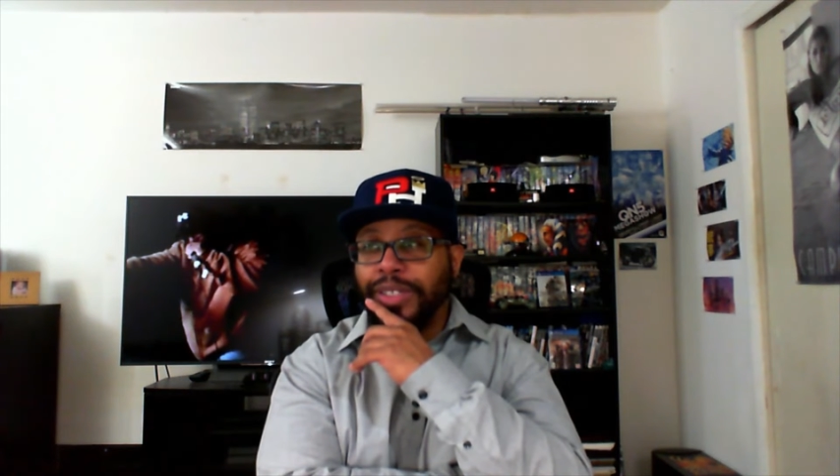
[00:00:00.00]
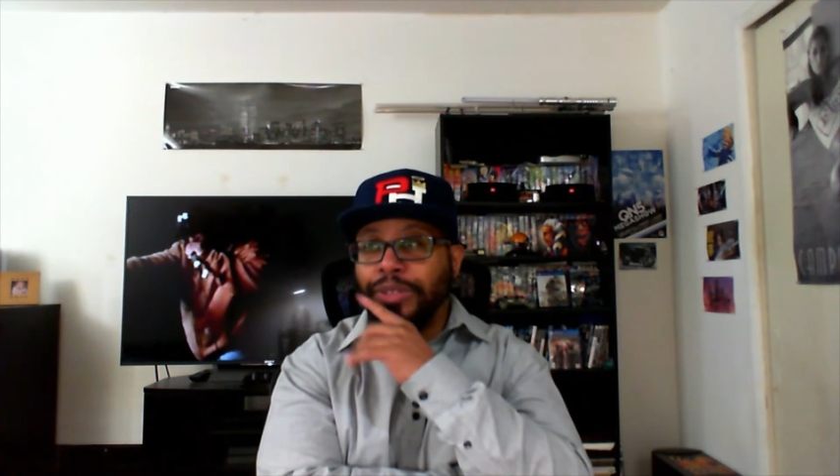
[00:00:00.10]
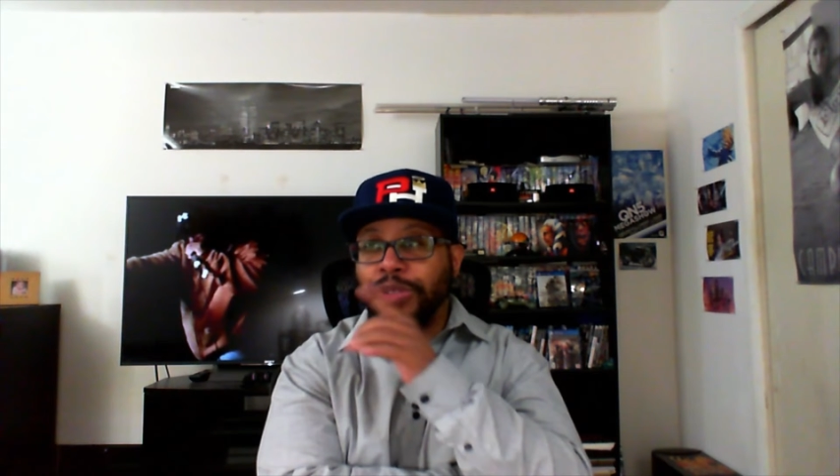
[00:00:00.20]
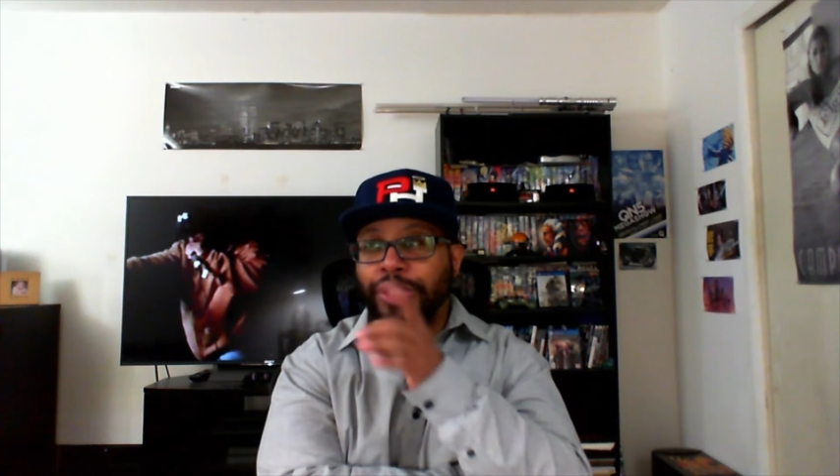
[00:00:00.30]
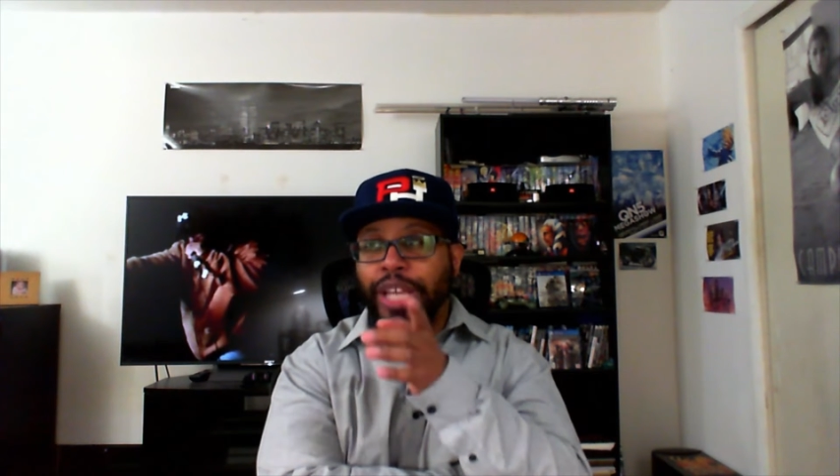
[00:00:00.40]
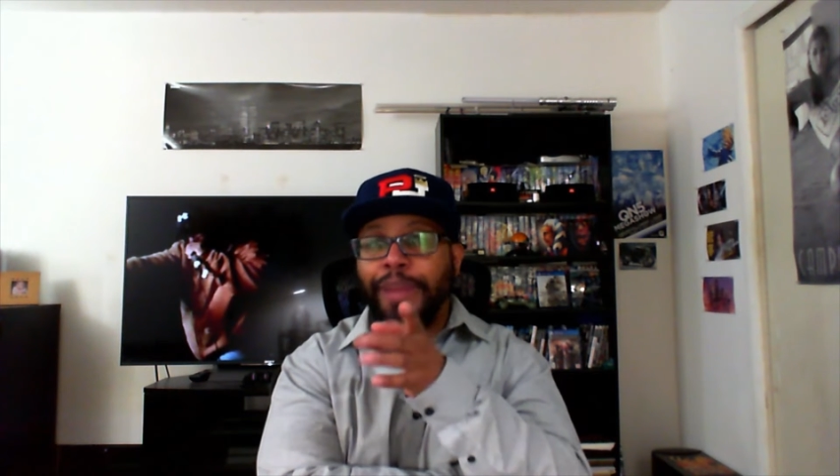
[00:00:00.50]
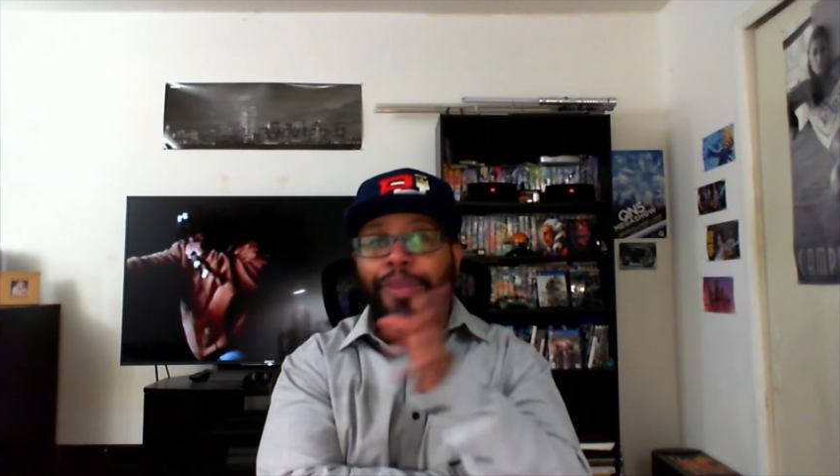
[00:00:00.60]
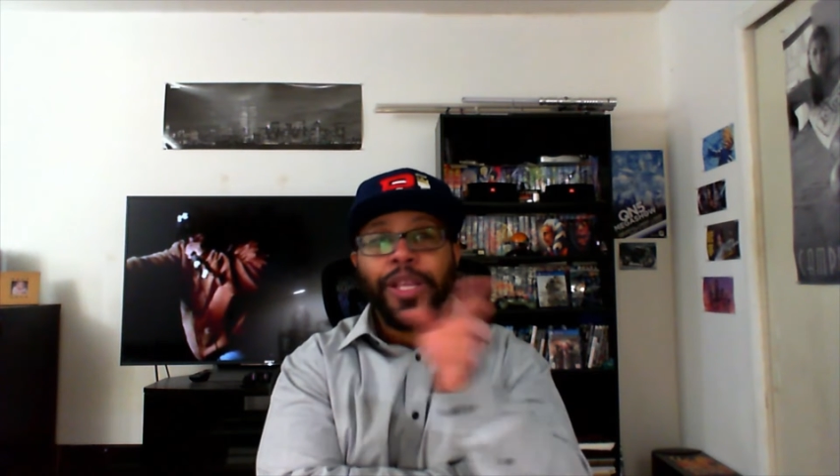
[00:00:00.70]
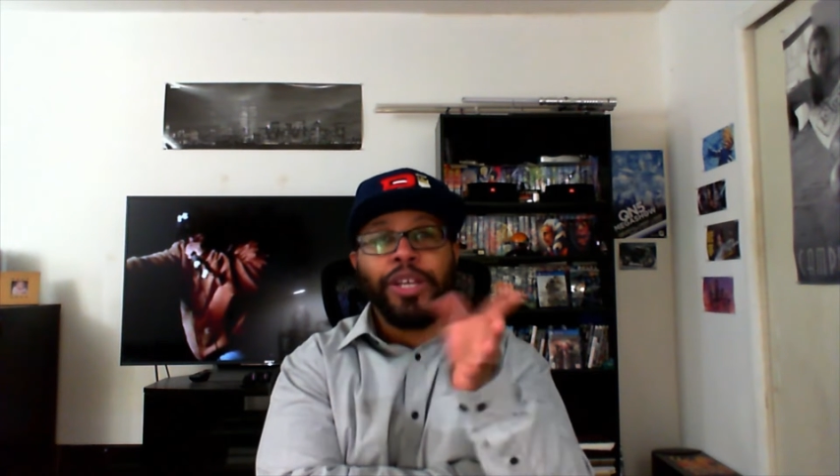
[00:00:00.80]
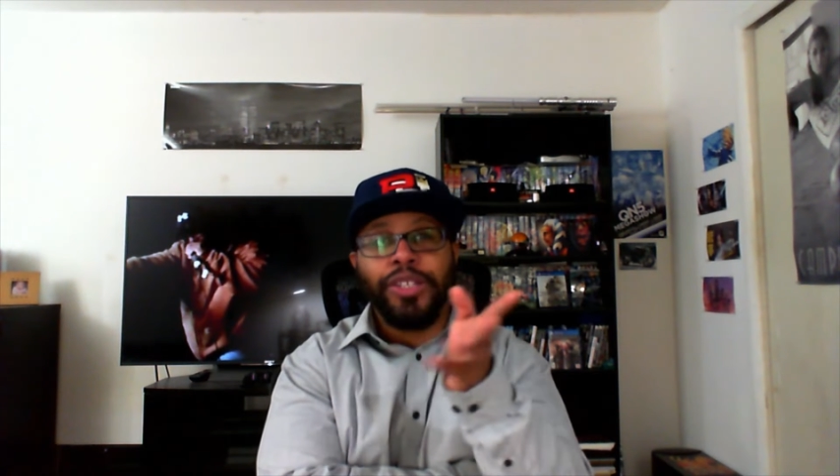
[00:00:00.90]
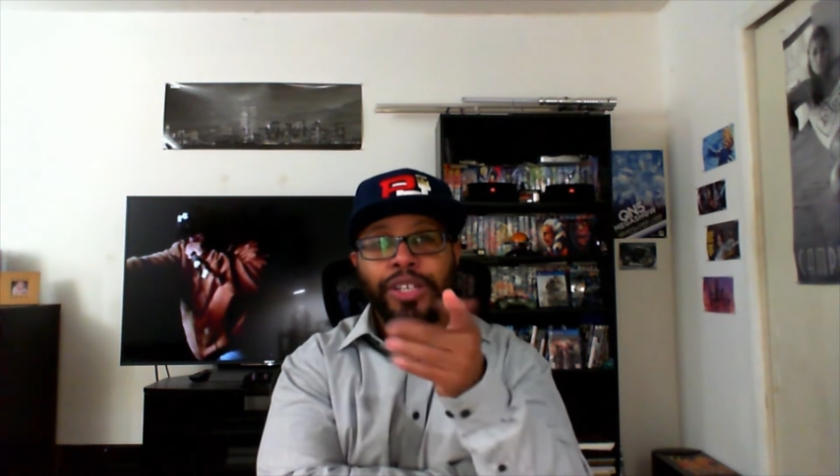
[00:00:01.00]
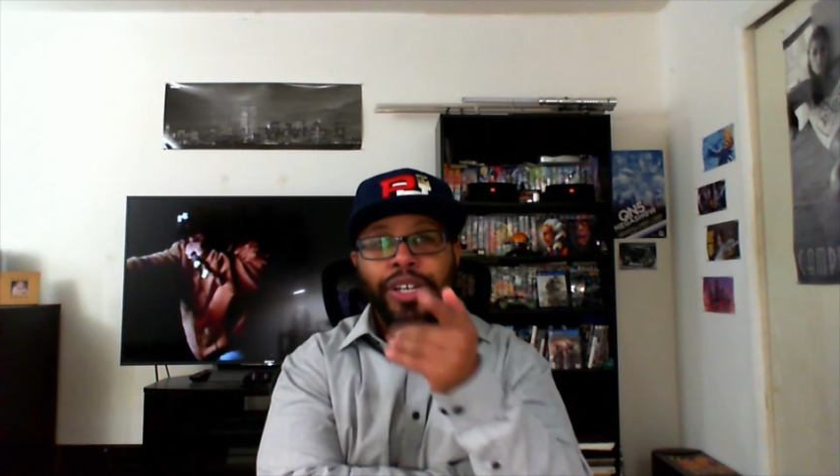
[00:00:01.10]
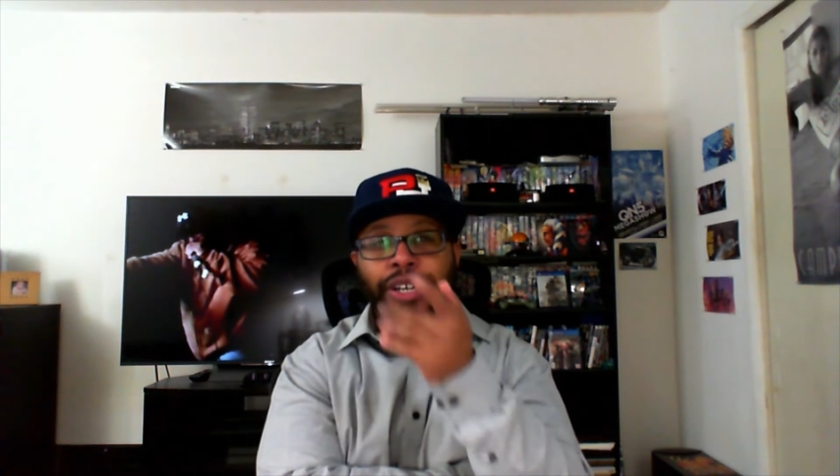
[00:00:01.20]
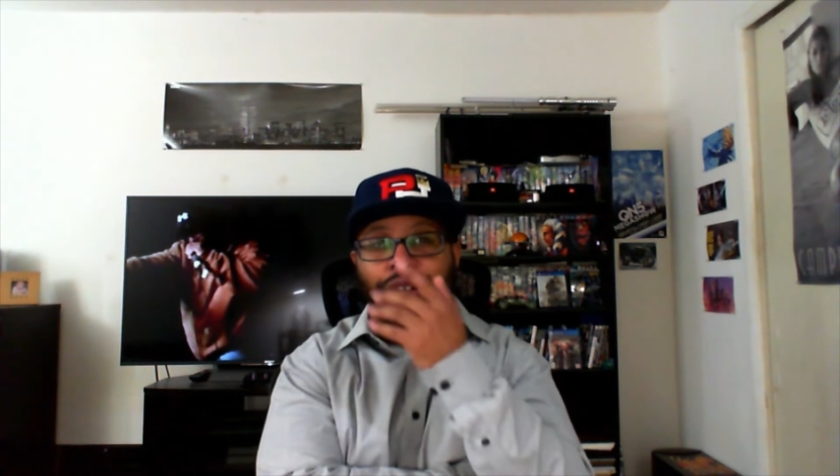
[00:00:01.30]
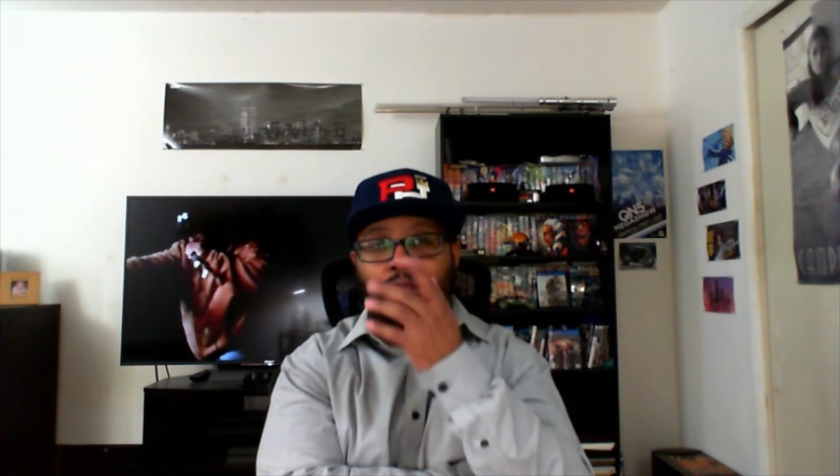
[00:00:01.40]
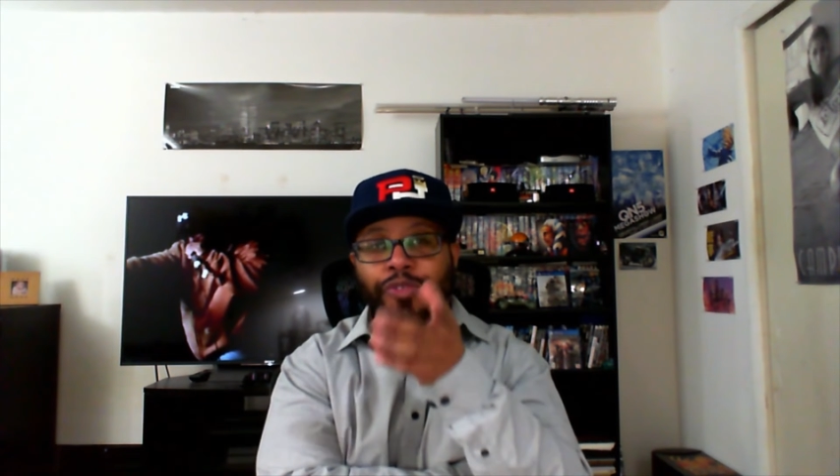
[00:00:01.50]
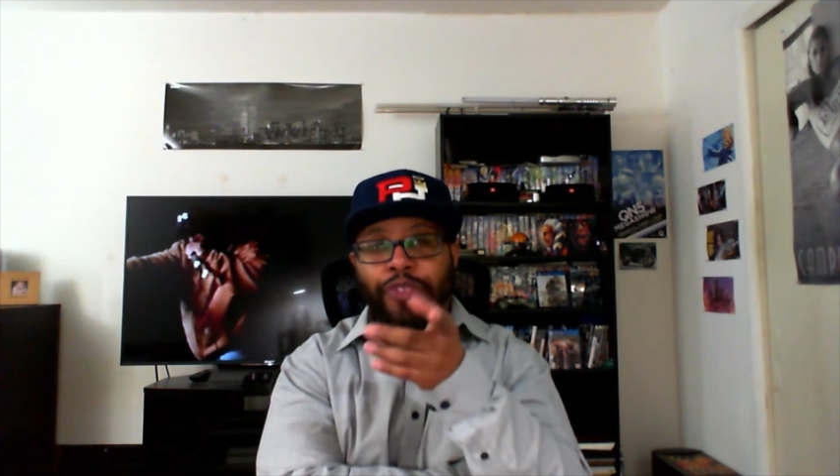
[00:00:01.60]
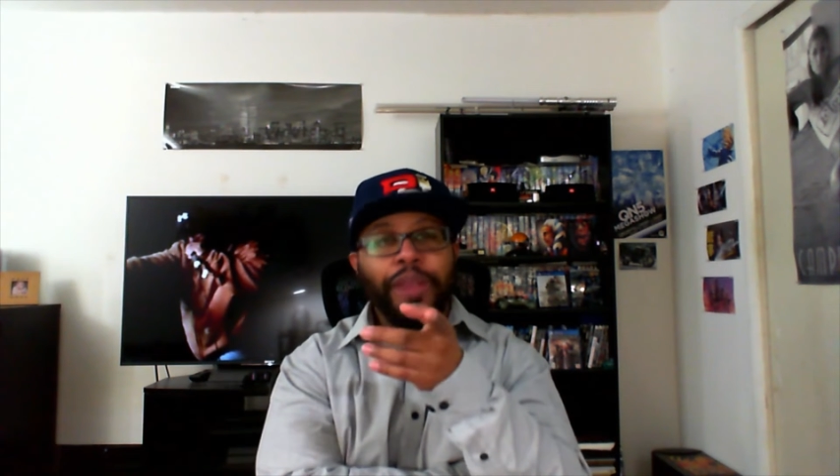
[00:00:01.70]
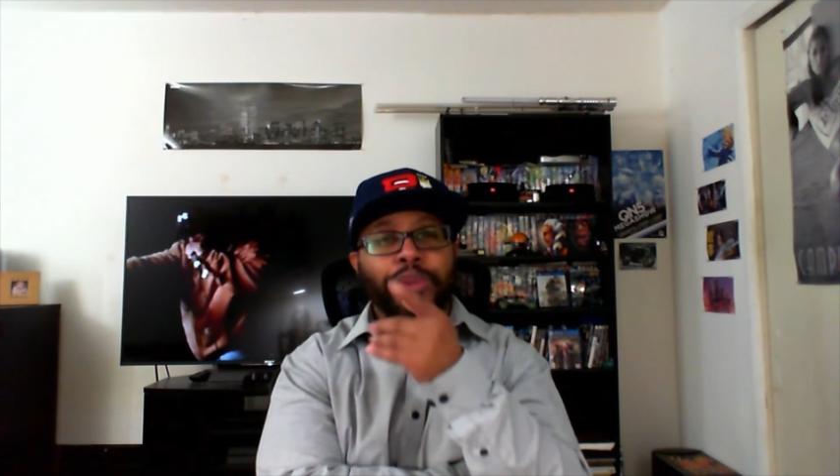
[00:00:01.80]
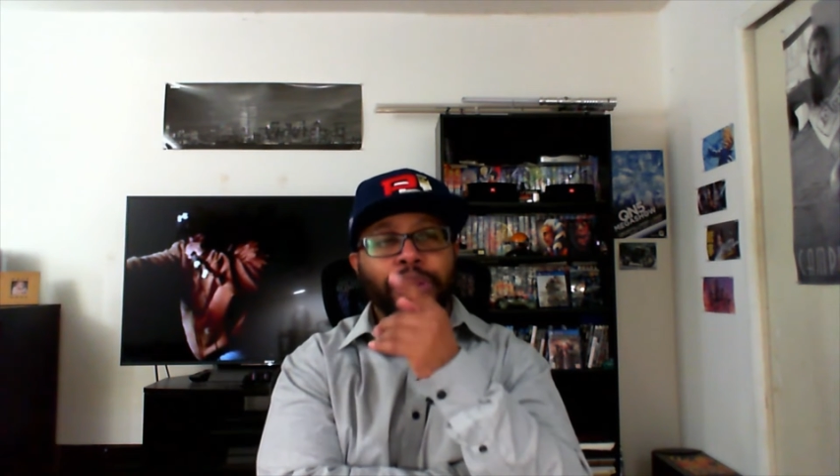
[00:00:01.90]
It was the the, the uh,
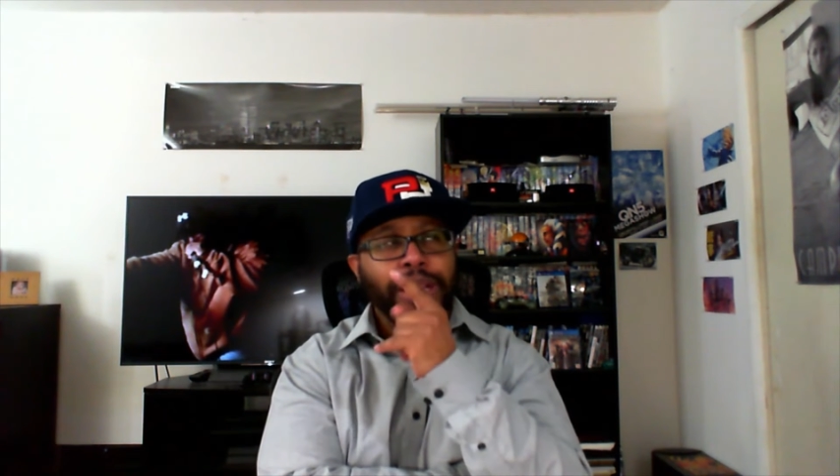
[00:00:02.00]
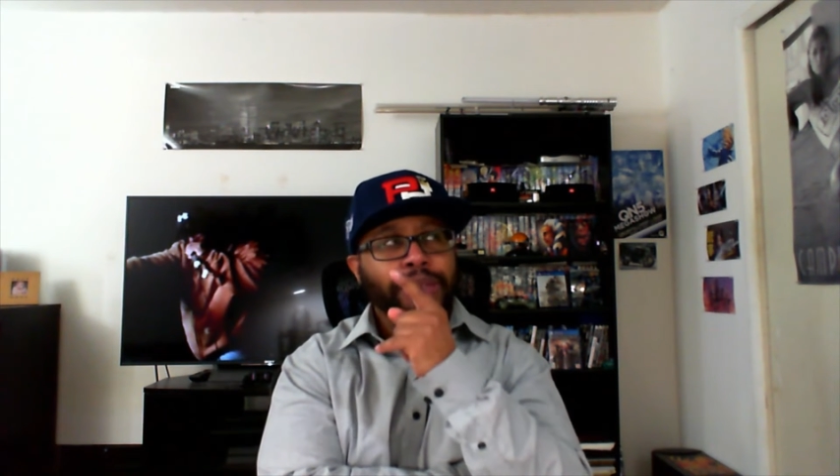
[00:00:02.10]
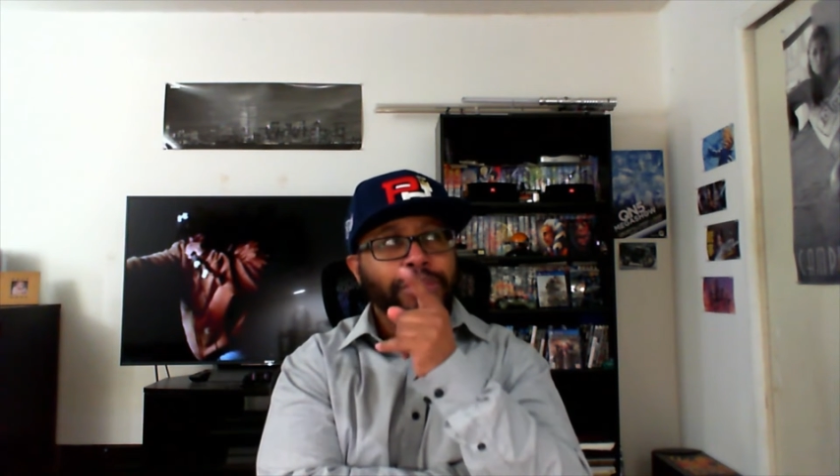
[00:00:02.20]
Frank Miller.